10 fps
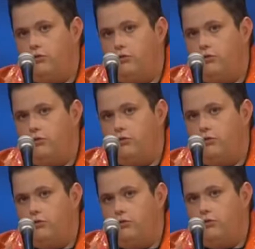
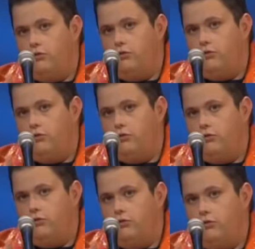
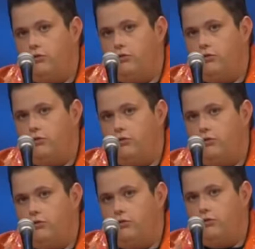
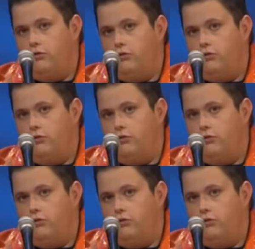The person shown says nothing.